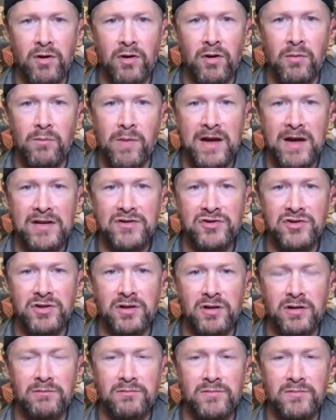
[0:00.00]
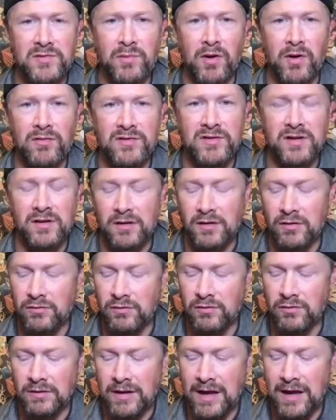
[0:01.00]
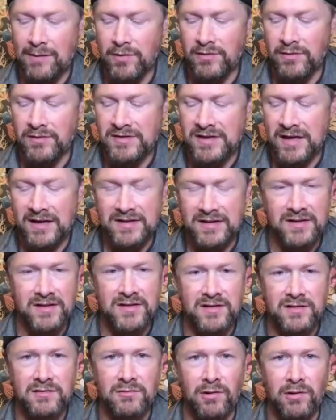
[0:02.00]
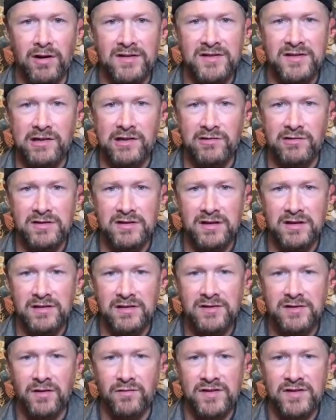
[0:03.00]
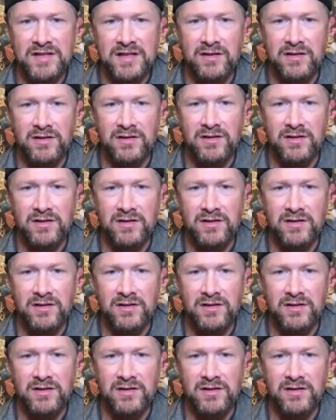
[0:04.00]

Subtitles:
major sponsor Lululemon takes this quite seriously. So have you seen the